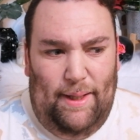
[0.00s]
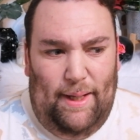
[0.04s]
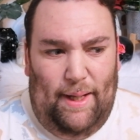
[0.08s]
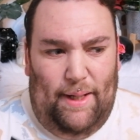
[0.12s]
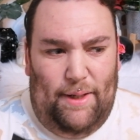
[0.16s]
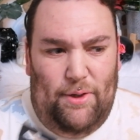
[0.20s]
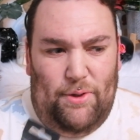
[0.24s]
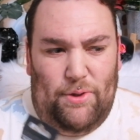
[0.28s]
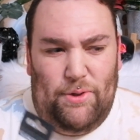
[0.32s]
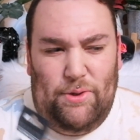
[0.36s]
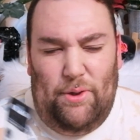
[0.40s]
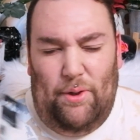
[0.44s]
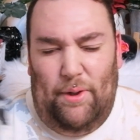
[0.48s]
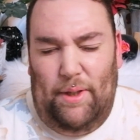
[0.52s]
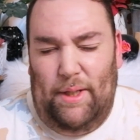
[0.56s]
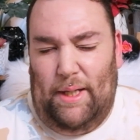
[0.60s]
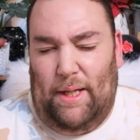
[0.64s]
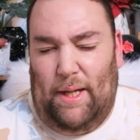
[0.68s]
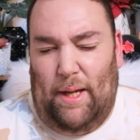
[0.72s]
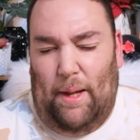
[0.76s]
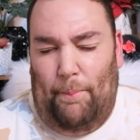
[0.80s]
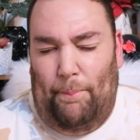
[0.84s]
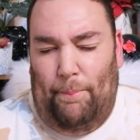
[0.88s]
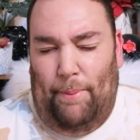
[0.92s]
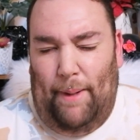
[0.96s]
And I was
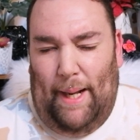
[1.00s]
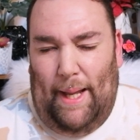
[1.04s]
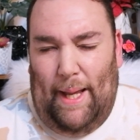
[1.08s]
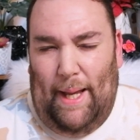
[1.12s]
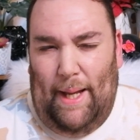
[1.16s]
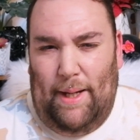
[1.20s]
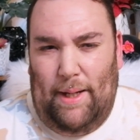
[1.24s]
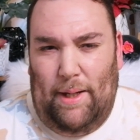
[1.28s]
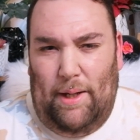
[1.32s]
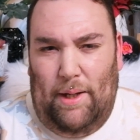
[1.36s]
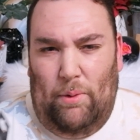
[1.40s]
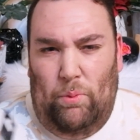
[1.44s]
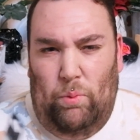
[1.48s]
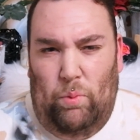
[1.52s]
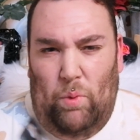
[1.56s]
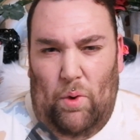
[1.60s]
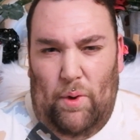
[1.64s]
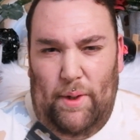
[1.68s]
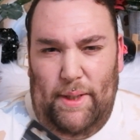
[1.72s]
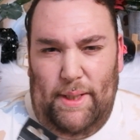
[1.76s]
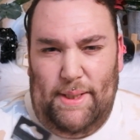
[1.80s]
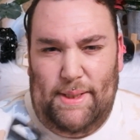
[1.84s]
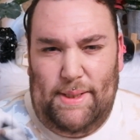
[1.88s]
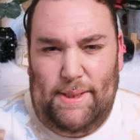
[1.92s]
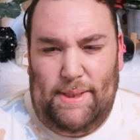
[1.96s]
like, black,
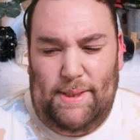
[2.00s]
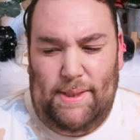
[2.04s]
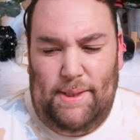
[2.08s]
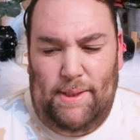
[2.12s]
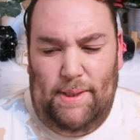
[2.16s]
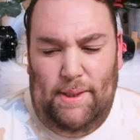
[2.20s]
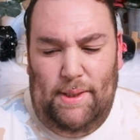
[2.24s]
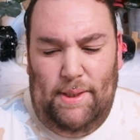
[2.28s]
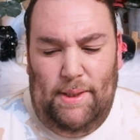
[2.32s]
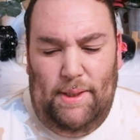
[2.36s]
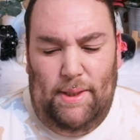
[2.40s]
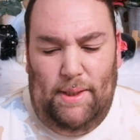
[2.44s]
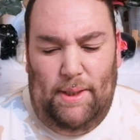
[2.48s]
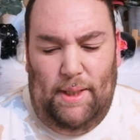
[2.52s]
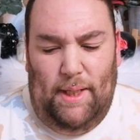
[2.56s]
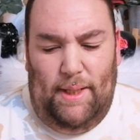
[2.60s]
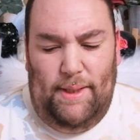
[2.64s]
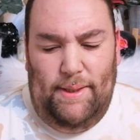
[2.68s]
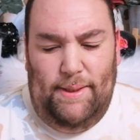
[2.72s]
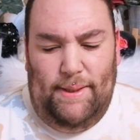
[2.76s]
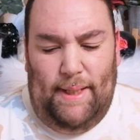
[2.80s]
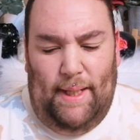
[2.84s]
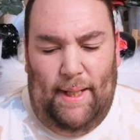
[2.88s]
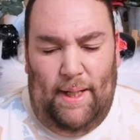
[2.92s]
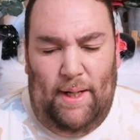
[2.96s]
white,
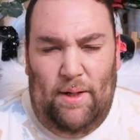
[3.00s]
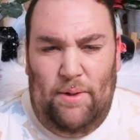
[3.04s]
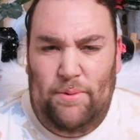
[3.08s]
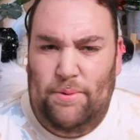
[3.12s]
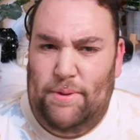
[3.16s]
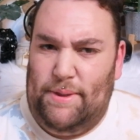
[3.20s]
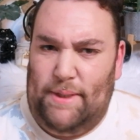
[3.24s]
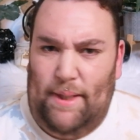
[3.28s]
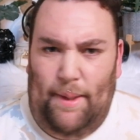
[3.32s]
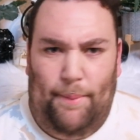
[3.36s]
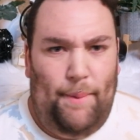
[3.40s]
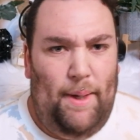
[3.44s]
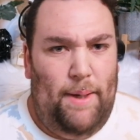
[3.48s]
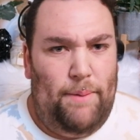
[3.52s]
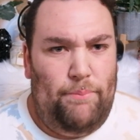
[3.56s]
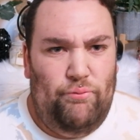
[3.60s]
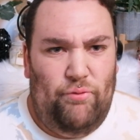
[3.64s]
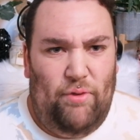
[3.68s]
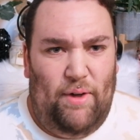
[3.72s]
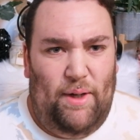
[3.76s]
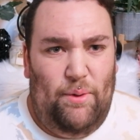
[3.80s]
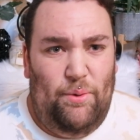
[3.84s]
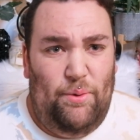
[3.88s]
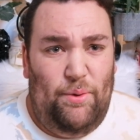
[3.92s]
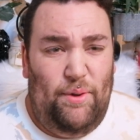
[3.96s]
and yellow, does that make
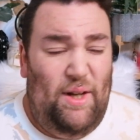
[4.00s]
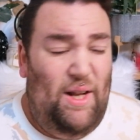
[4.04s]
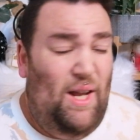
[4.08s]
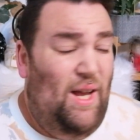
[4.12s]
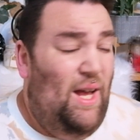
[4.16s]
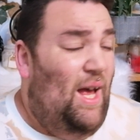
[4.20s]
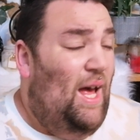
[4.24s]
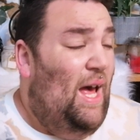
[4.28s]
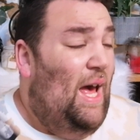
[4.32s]
brown?